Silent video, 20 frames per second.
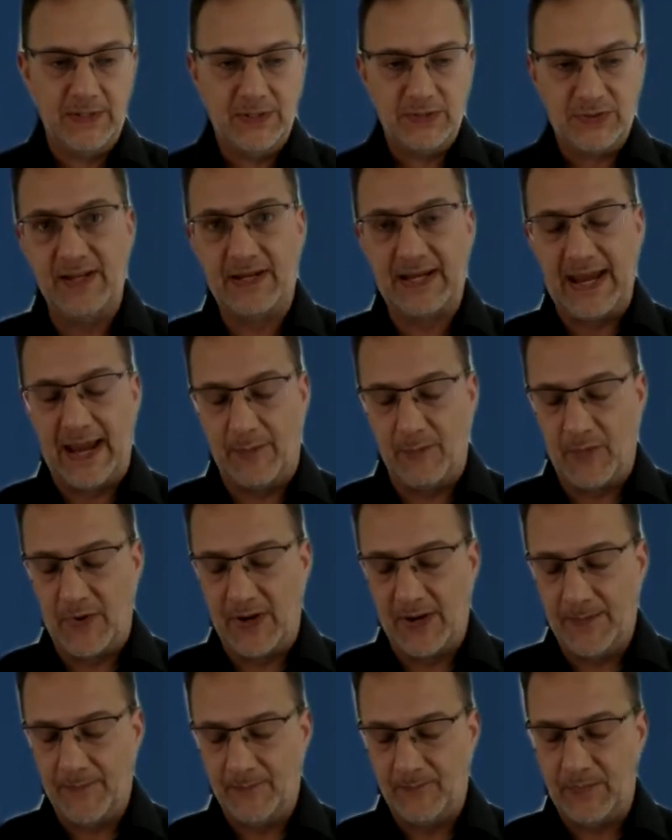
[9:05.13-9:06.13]
The
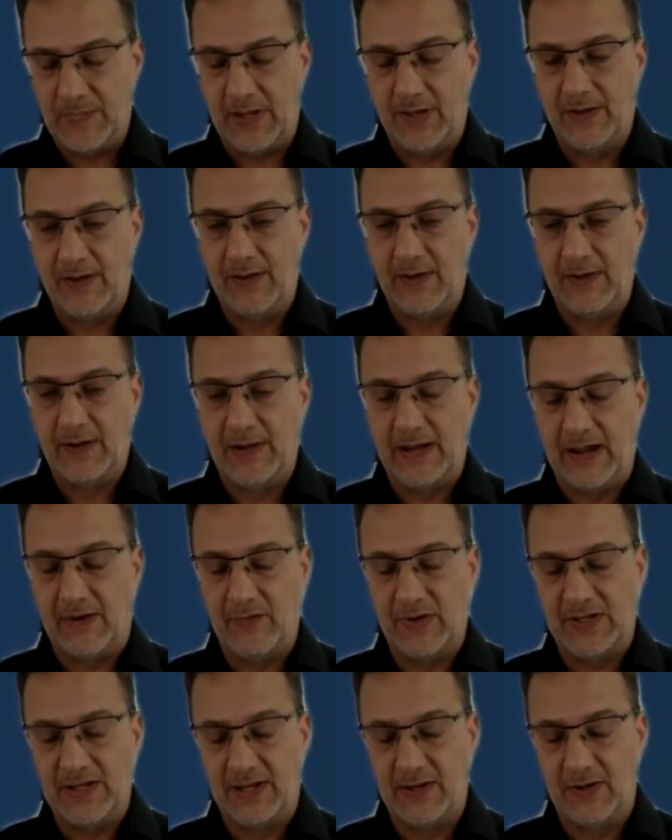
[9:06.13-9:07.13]
camera,
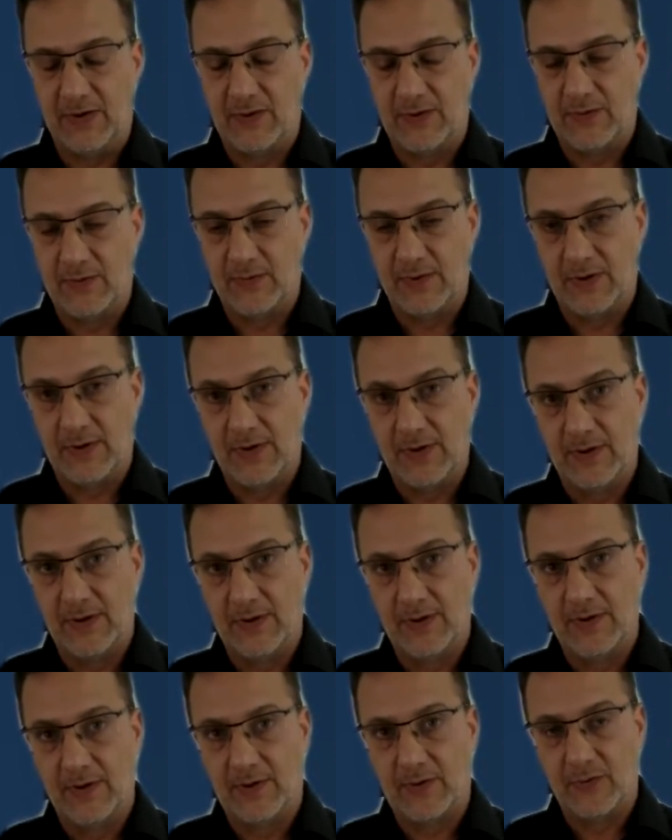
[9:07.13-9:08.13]
everything
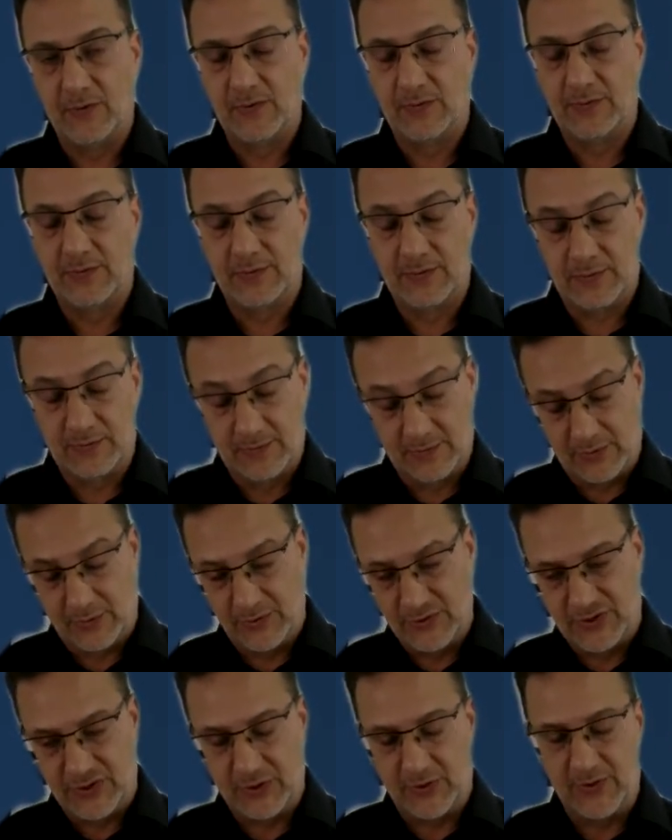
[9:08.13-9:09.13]

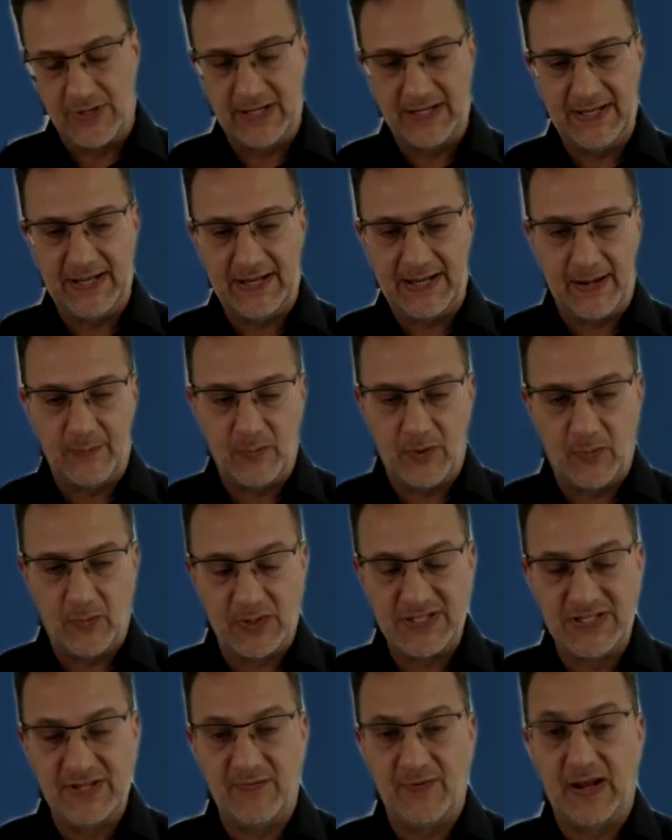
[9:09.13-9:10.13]
concerning the camera
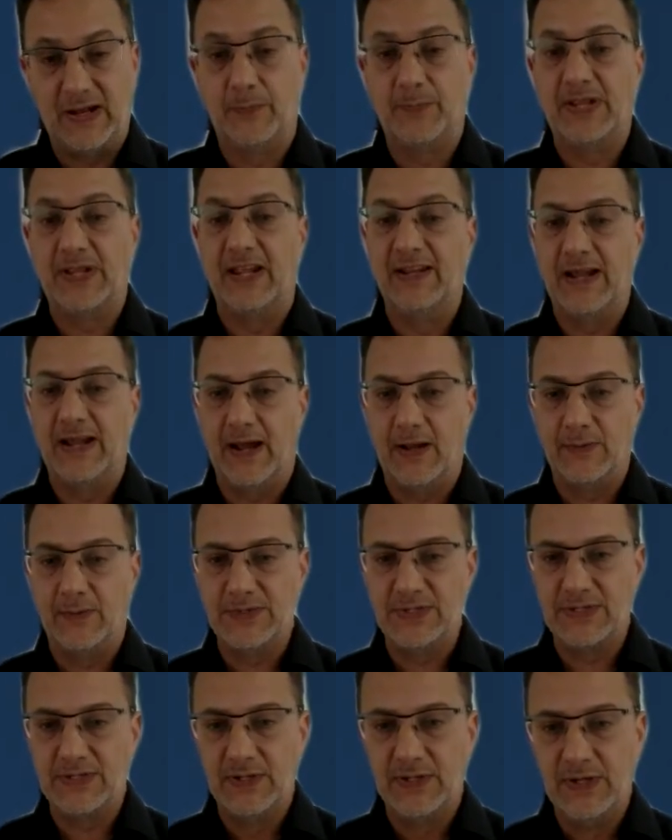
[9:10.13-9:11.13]
was developed
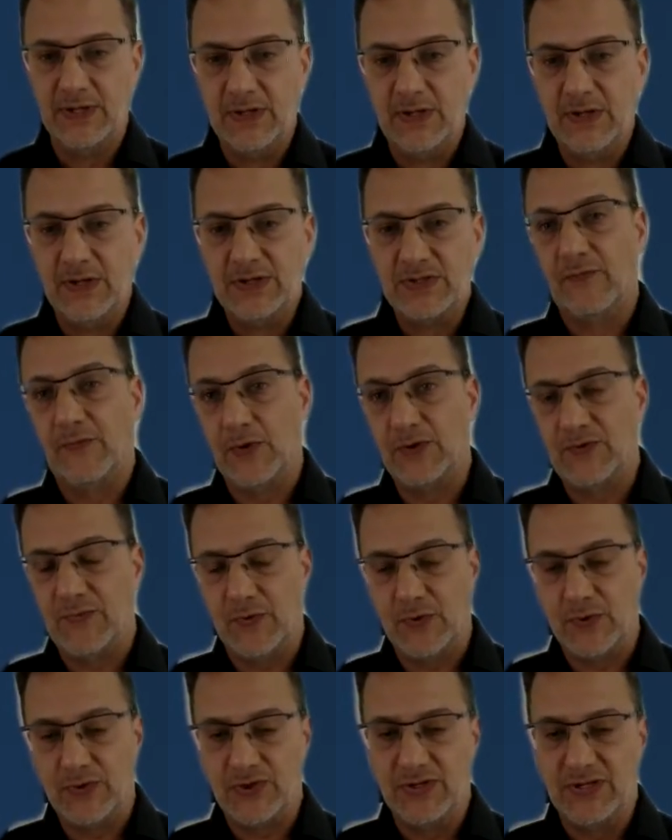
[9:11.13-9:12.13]
in-house. First
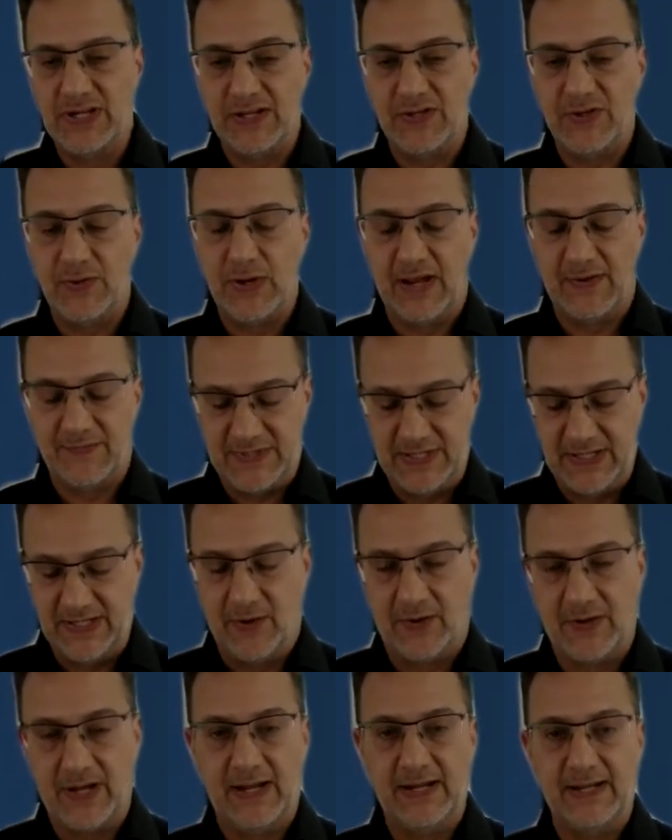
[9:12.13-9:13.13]
version that you have seen
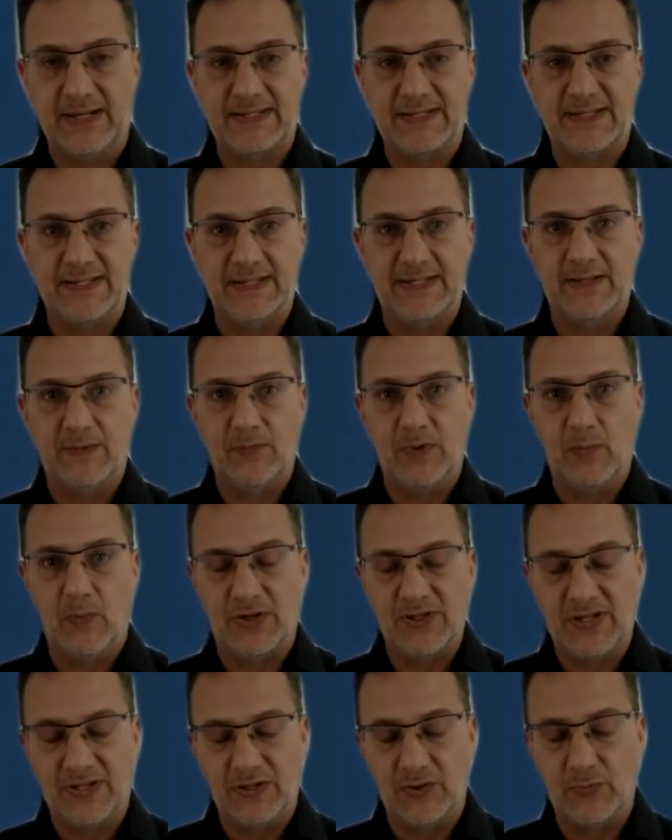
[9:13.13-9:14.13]
on ISC, we
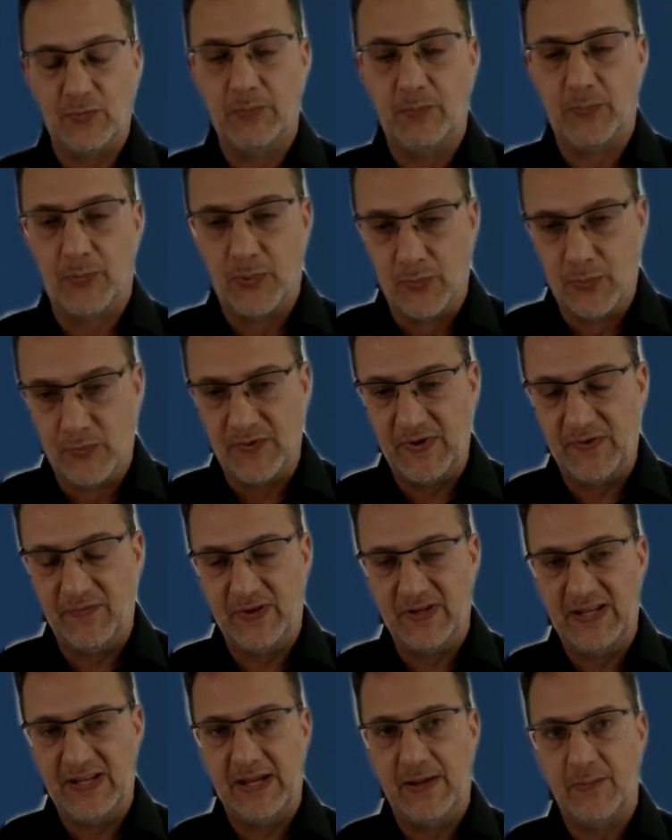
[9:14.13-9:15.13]
wanted to improve
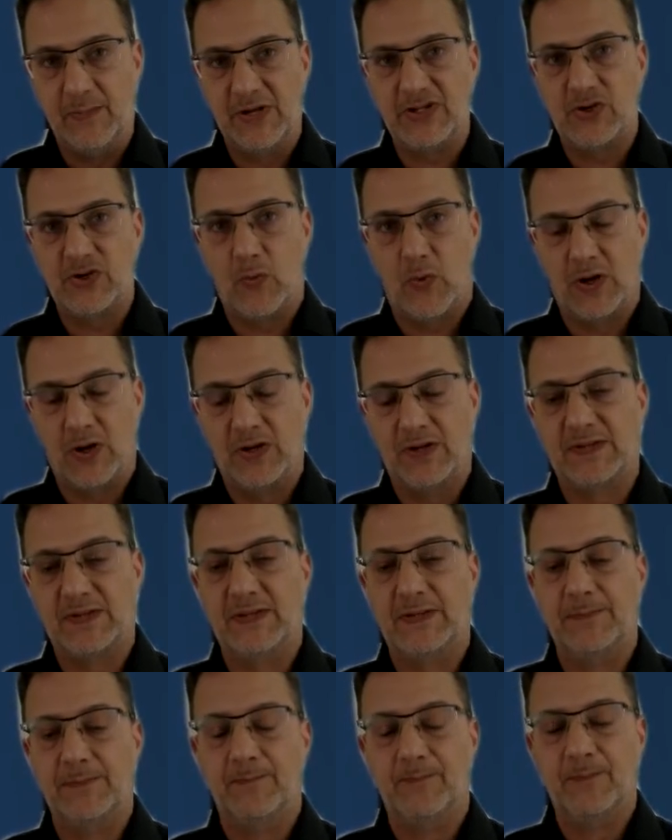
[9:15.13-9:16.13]
even the image
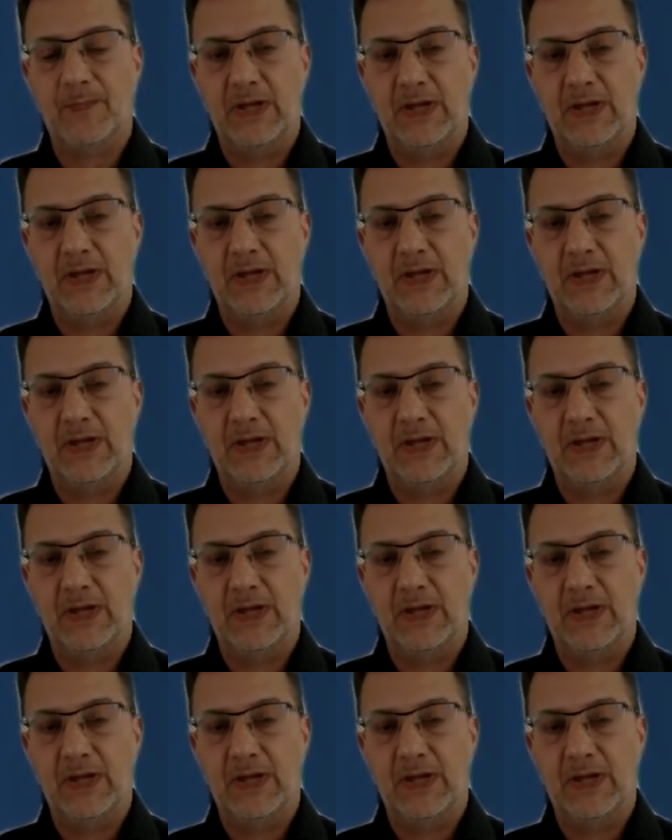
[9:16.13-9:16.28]
quality.